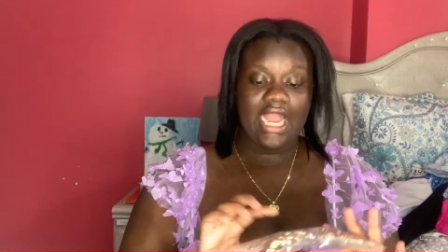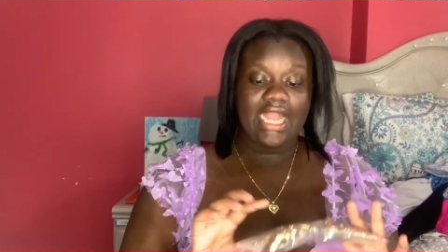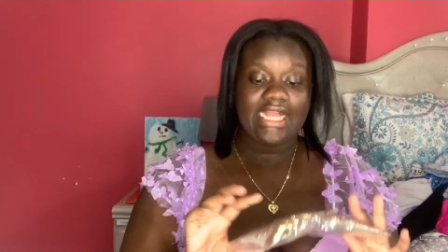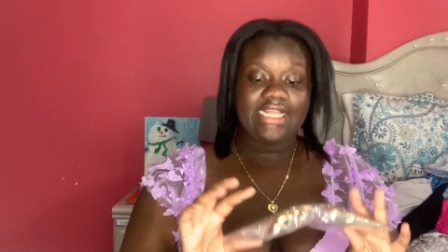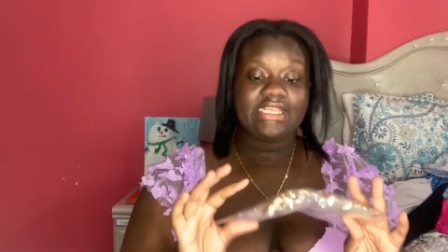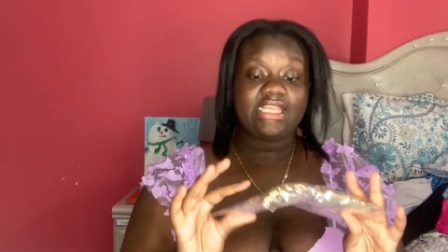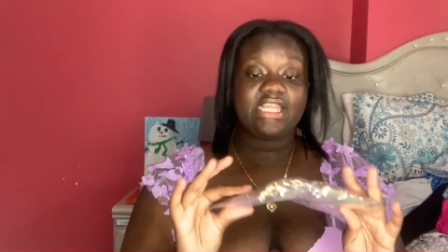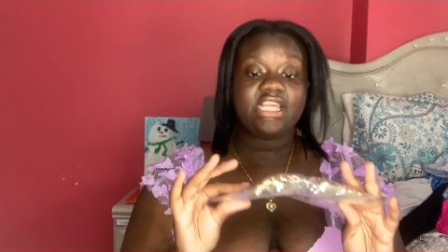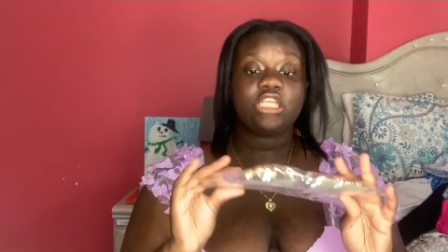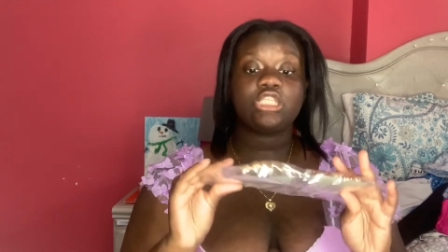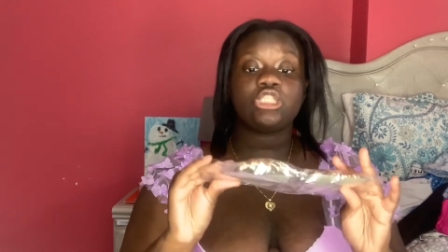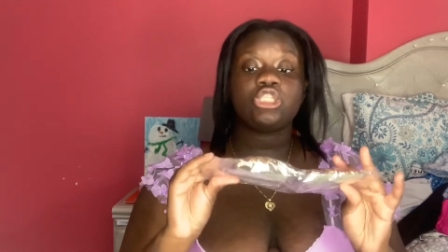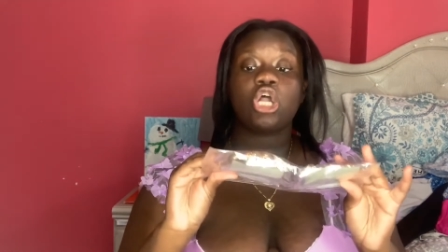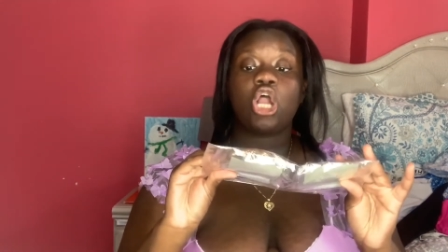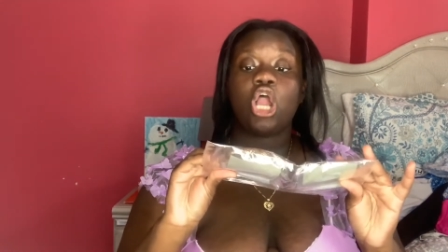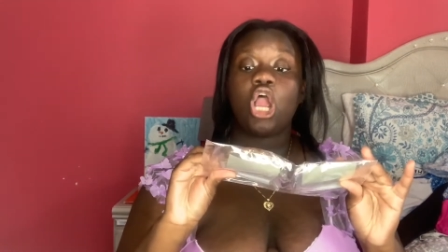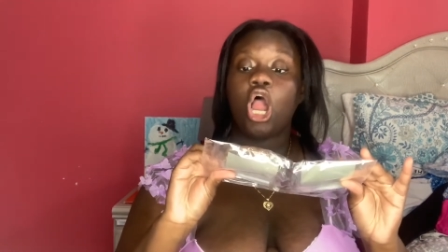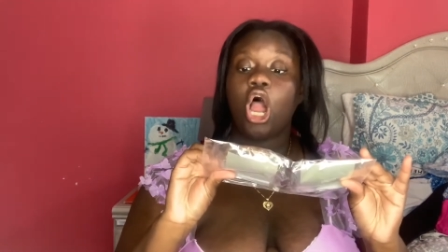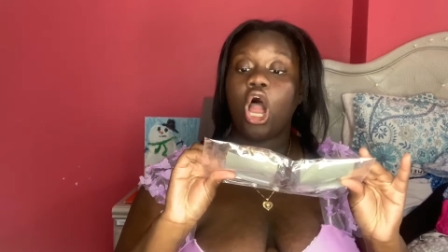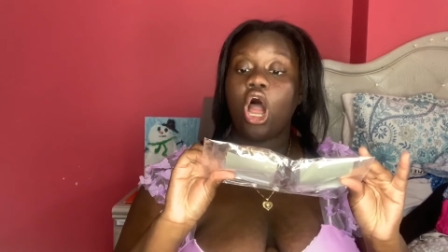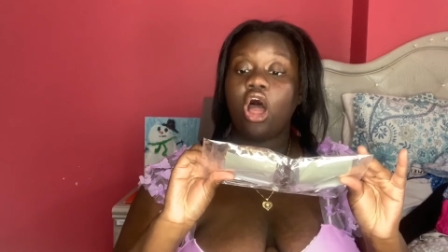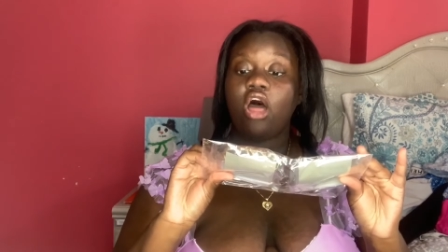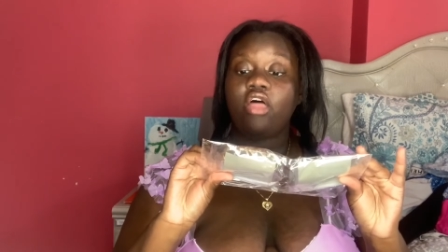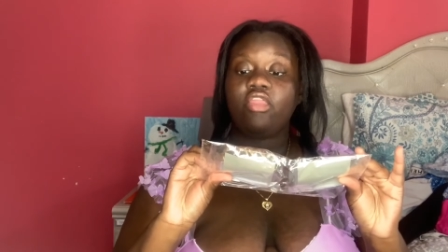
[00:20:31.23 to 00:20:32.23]
And these are
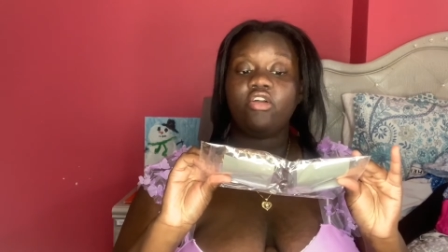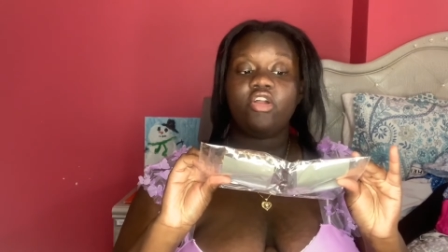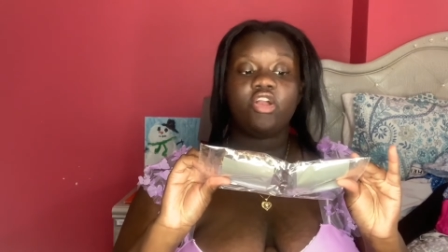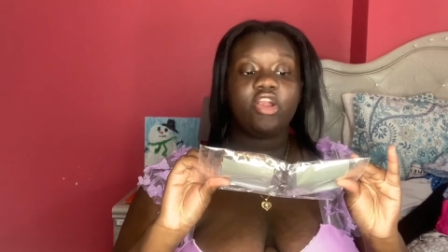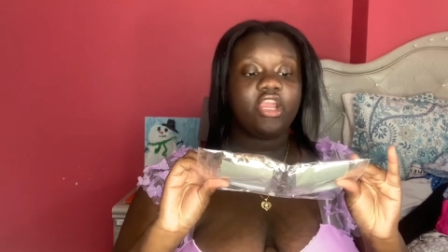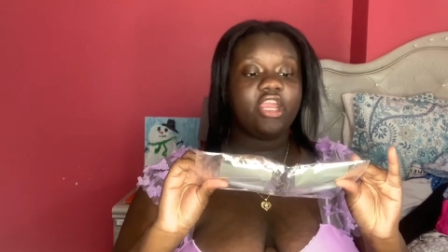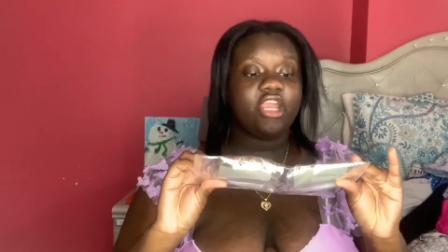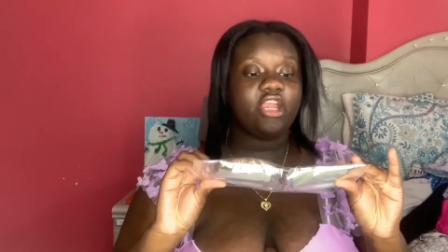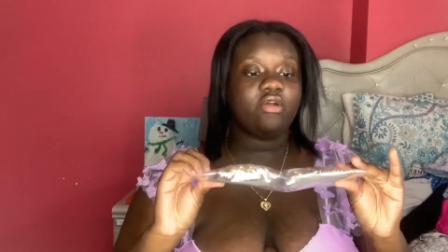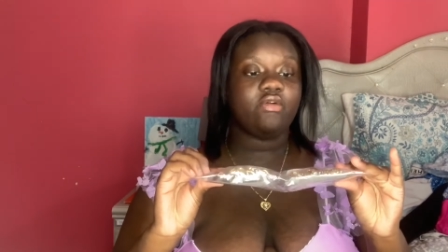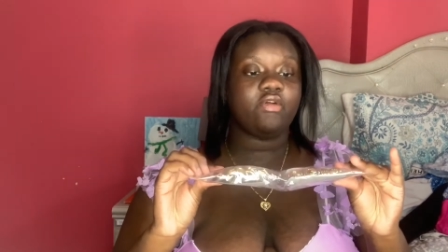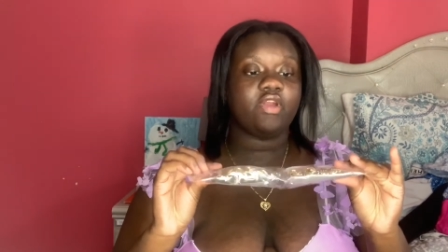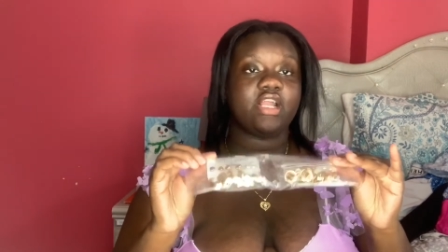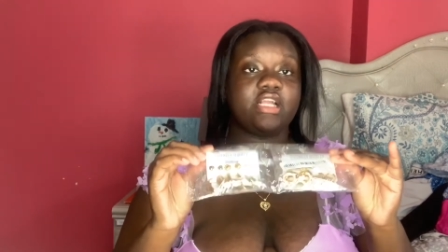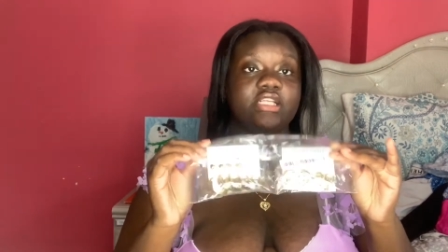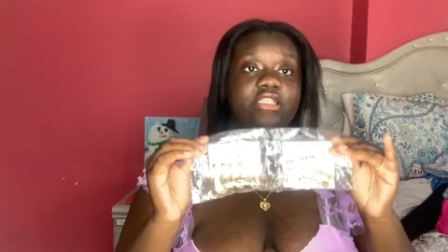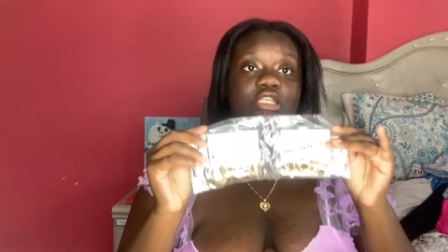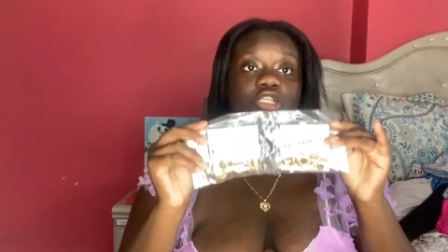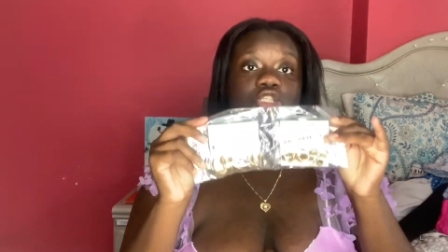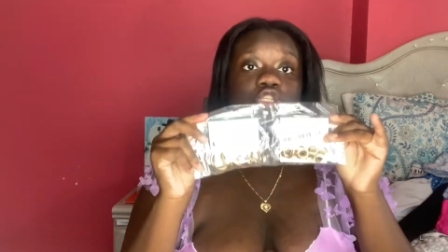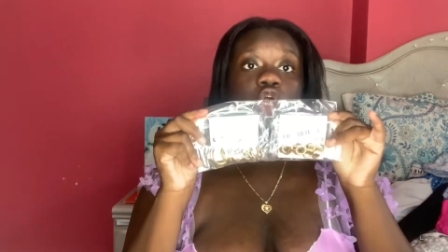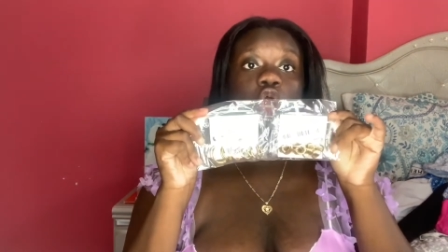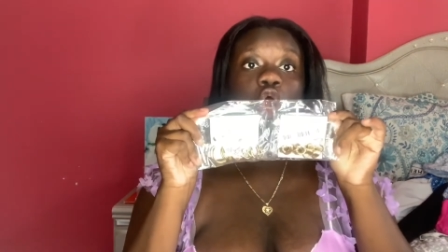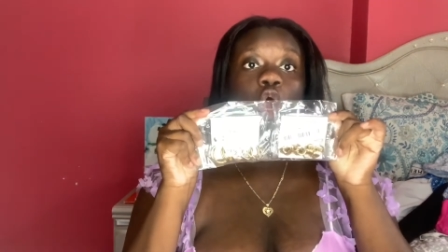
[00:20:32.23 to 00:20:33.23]
other earrings.
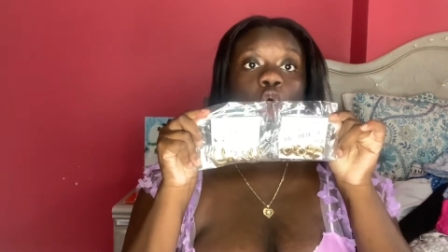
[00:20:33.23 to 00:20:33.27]
These are a